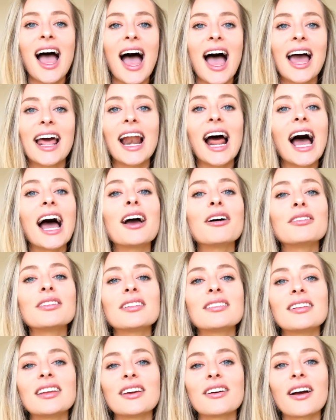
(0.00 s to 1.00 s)
and I will
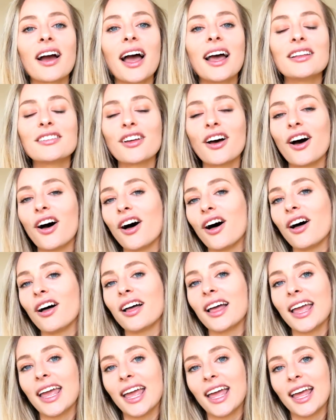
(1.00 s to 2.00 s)
see you guys
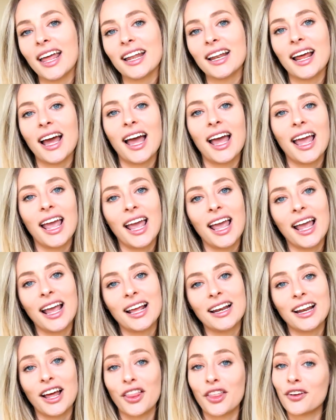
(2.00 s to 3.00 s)
all in
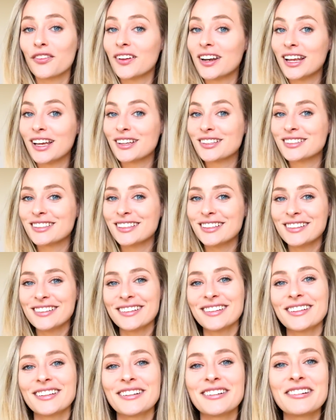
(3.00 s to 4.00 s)
another video
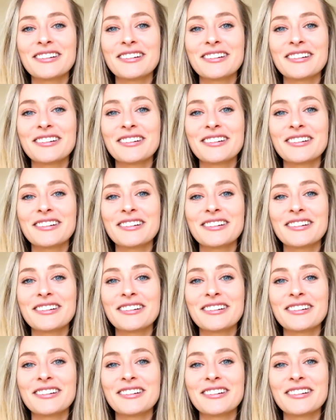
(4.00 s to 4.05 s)
soon.